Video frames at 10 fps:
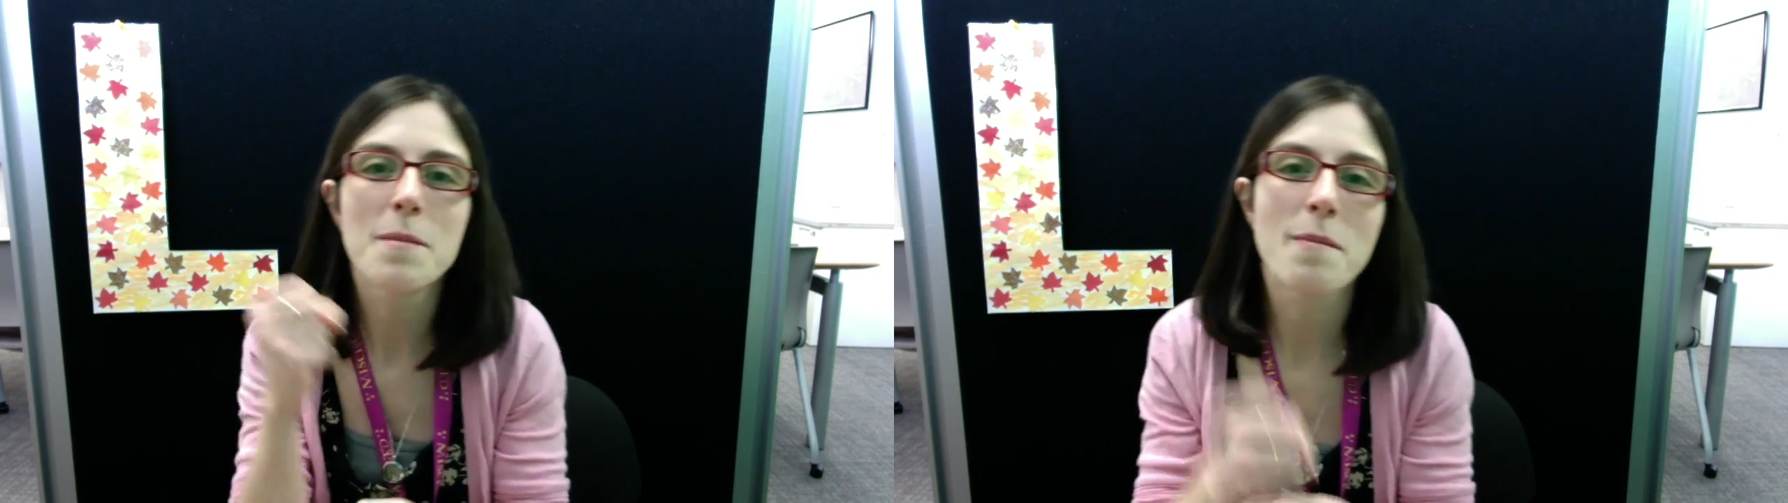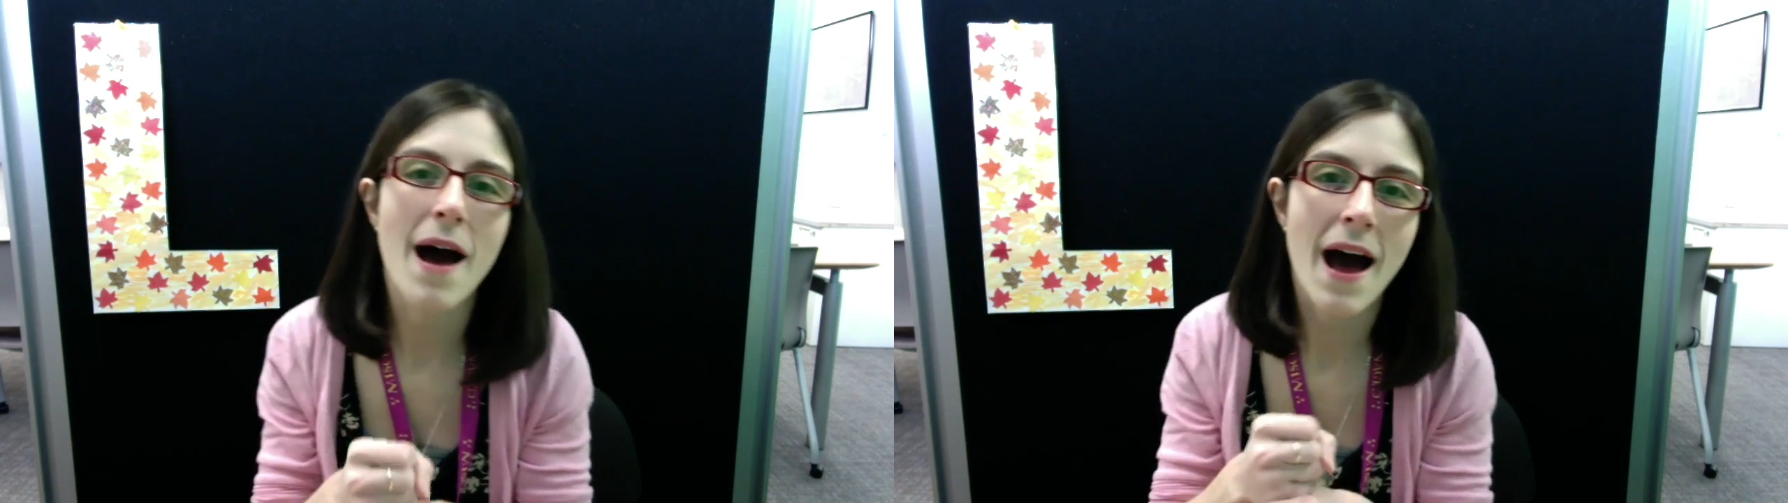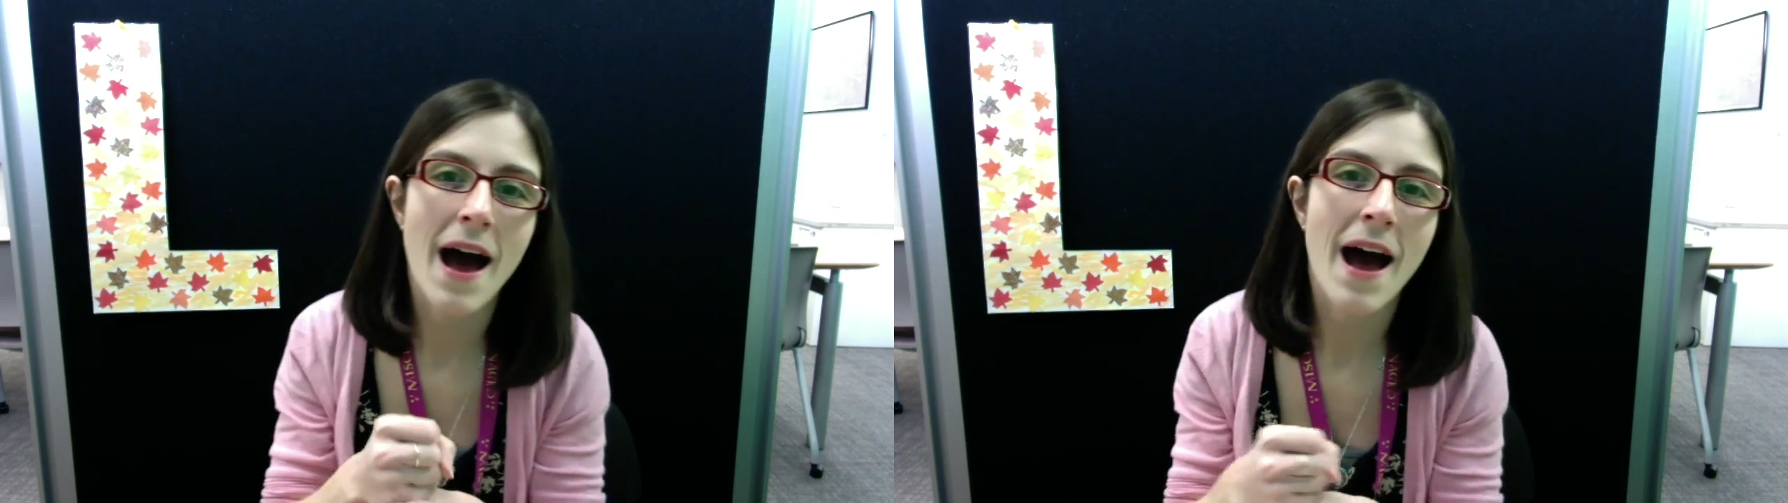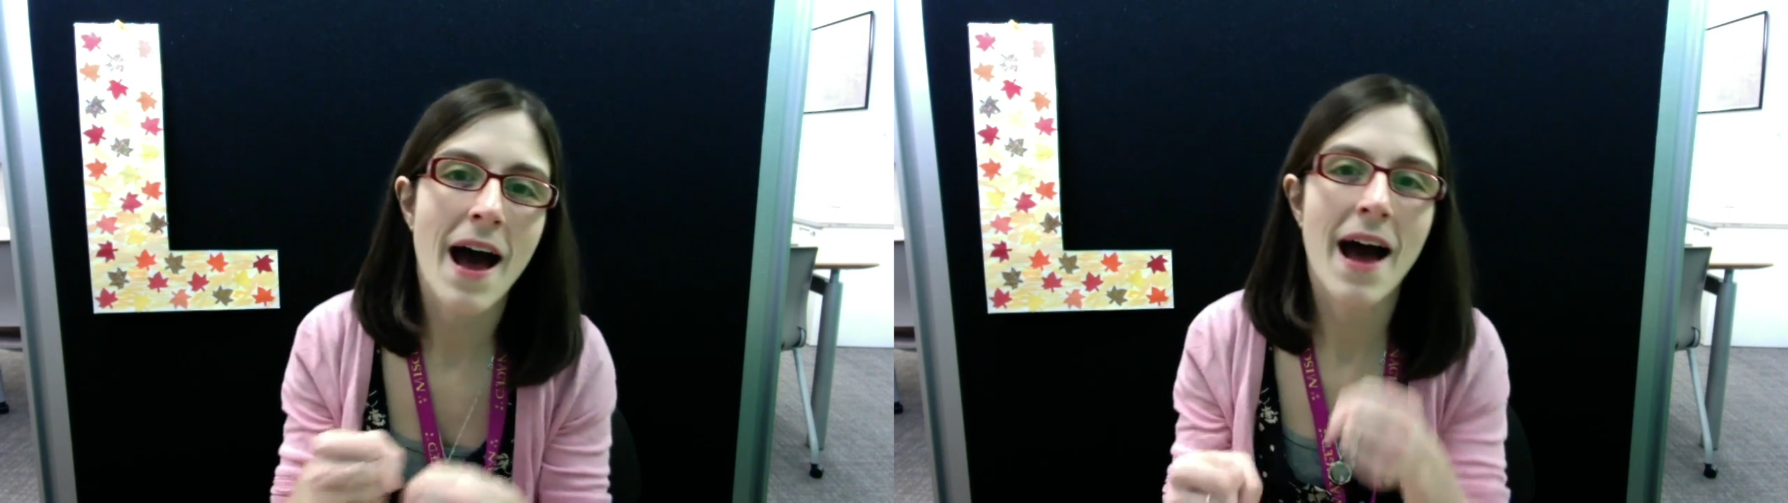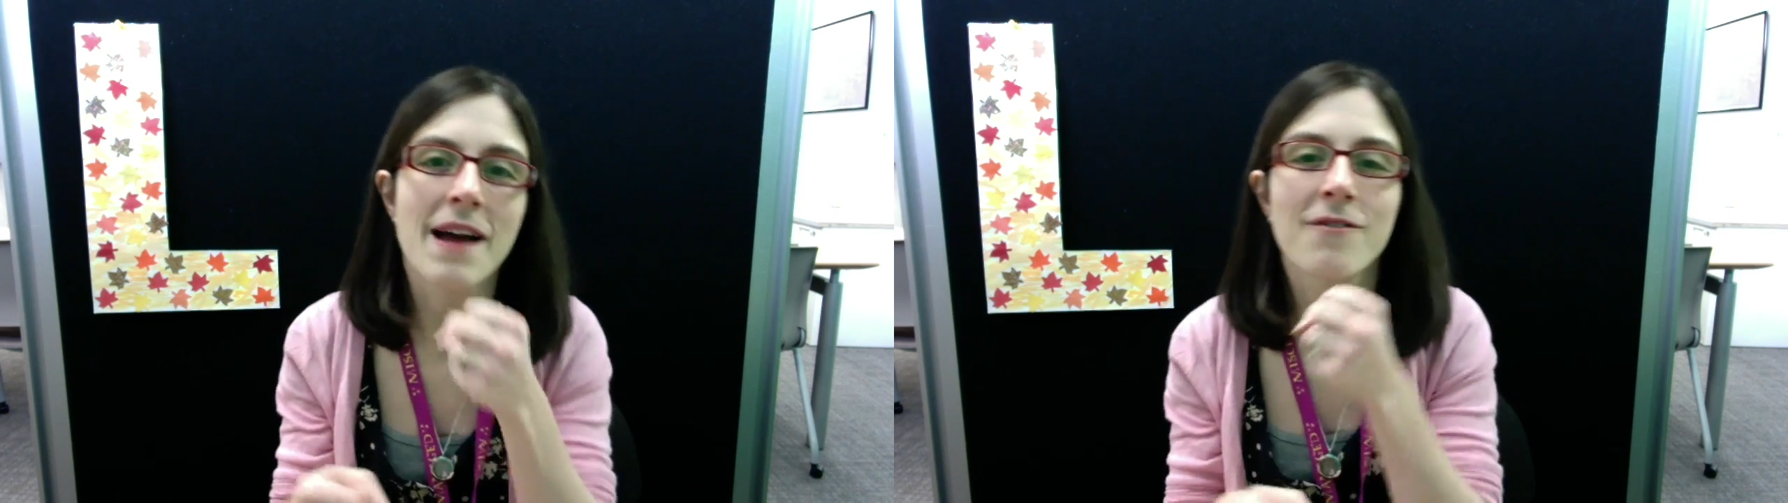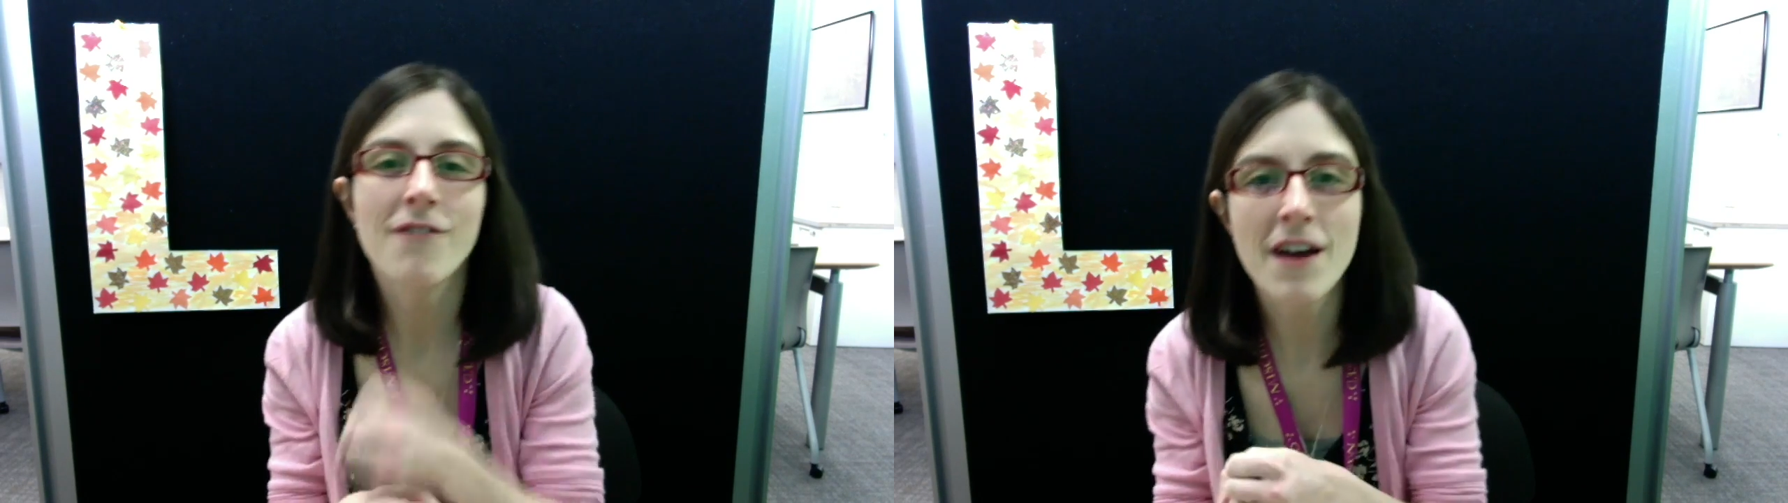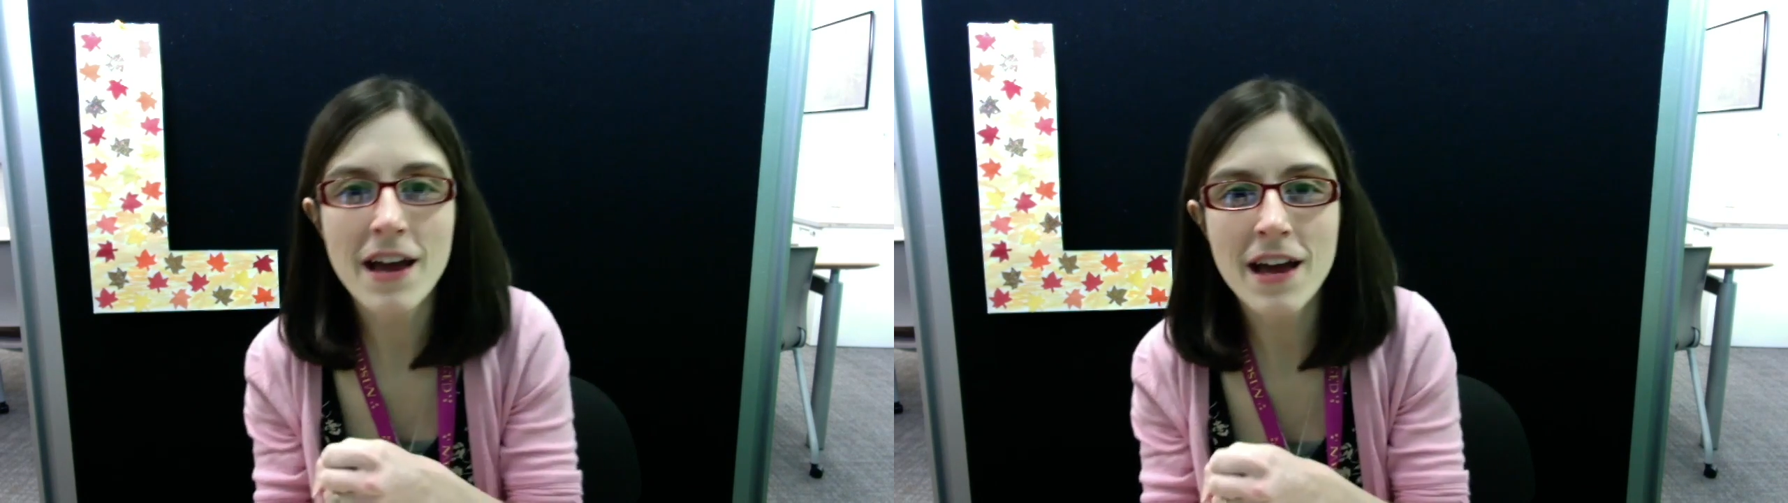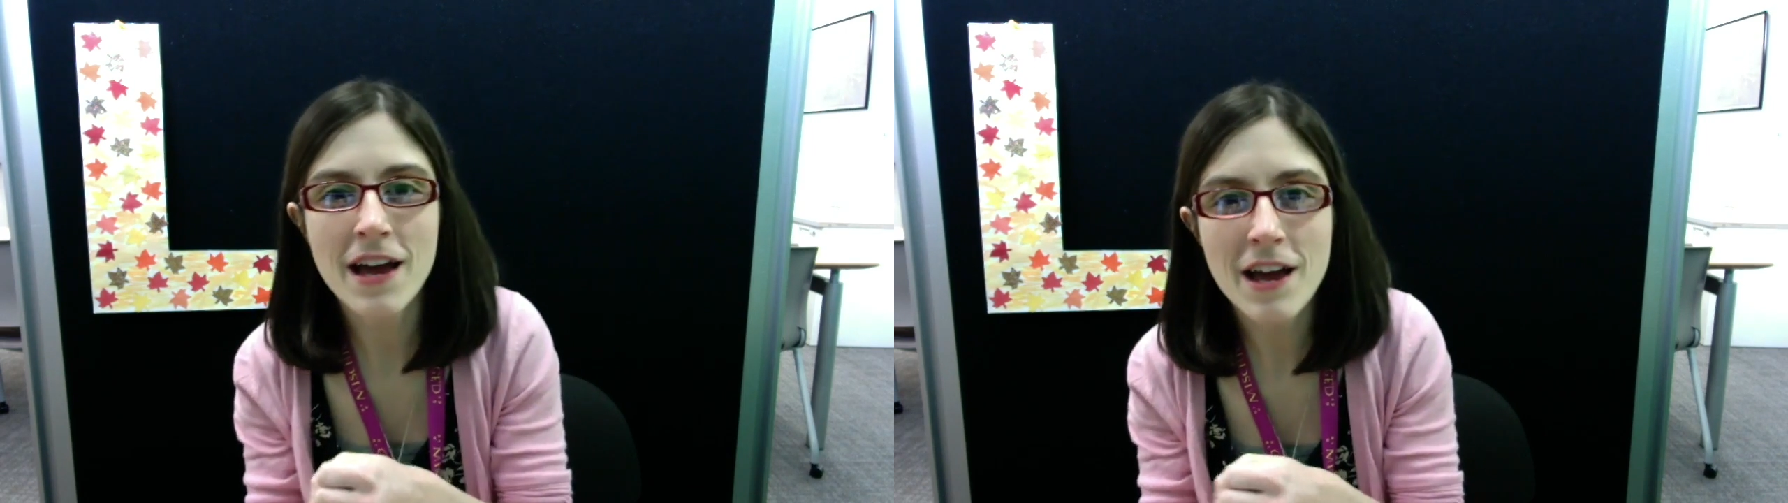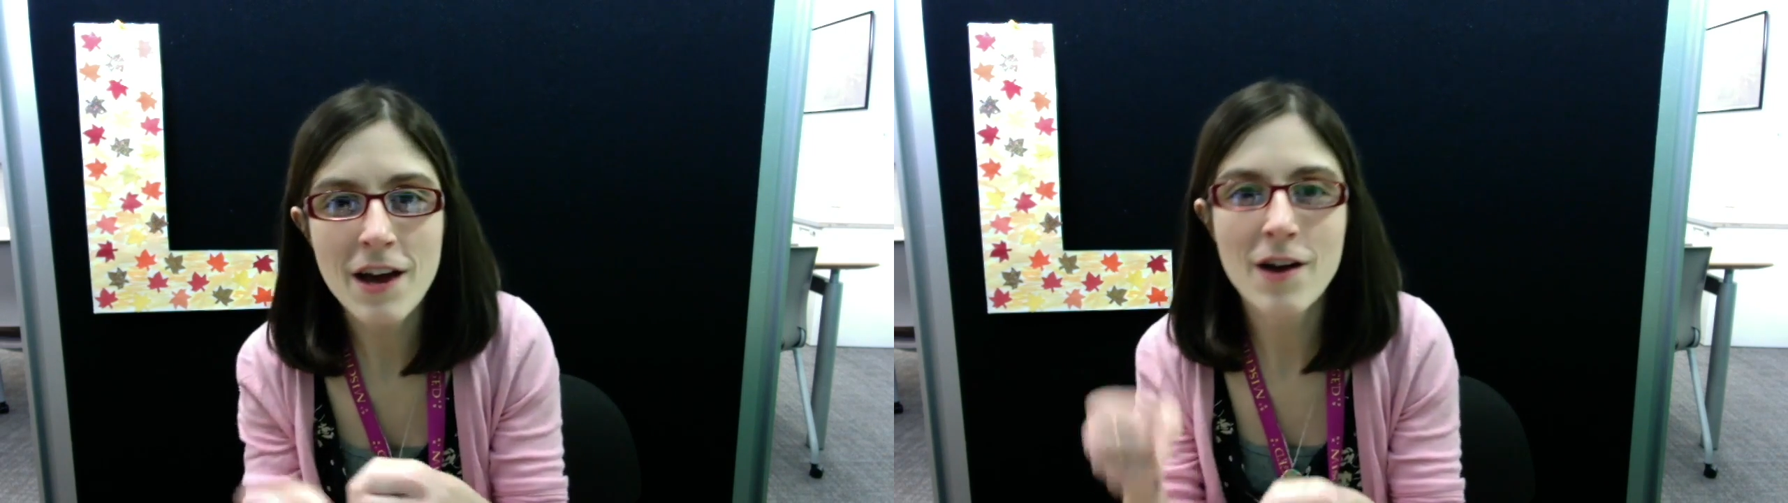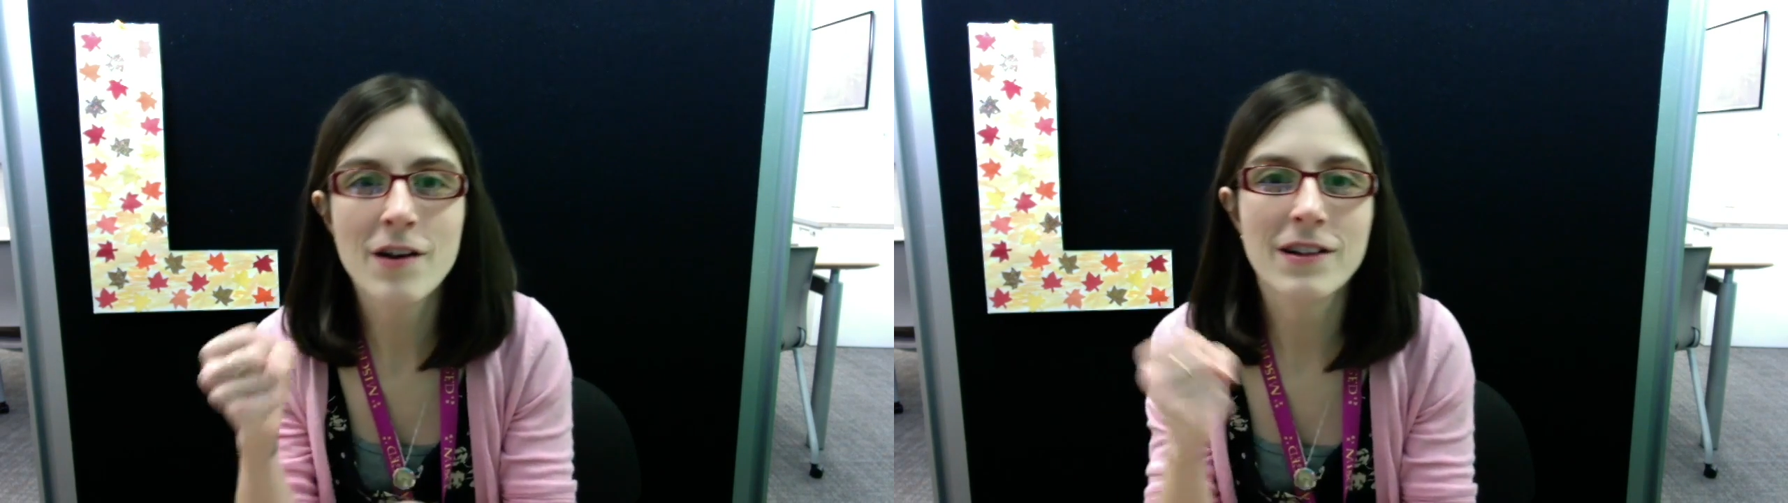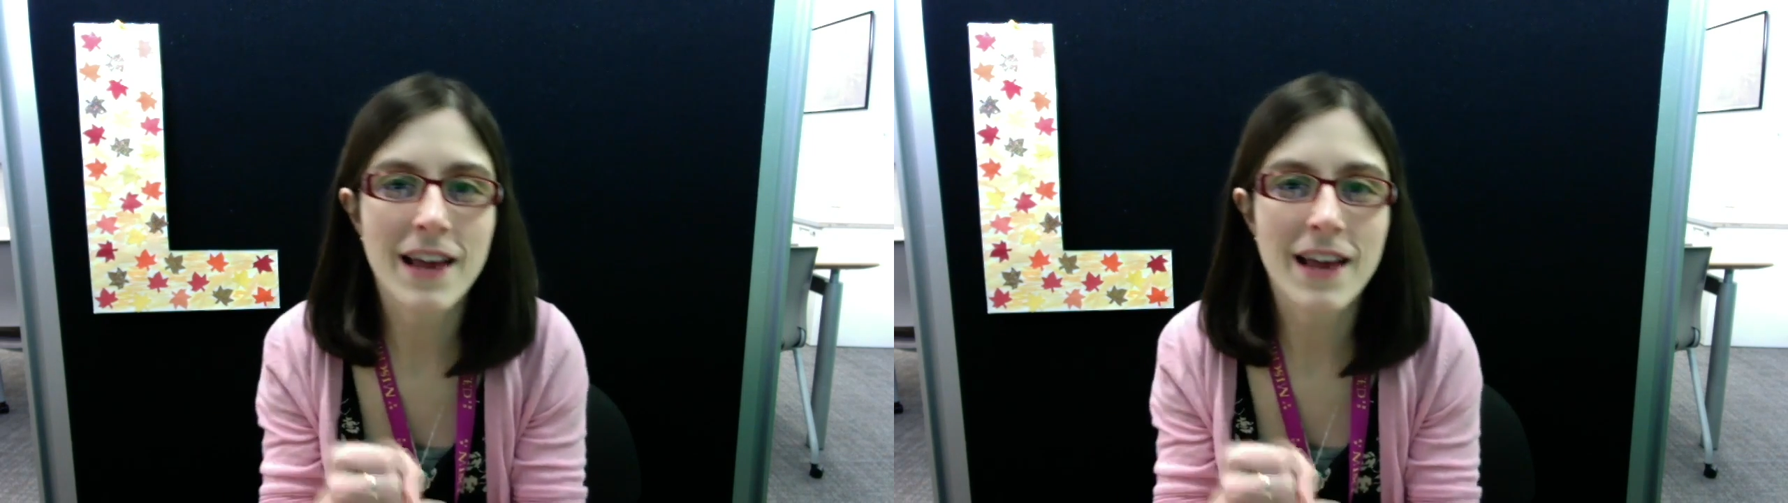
my fair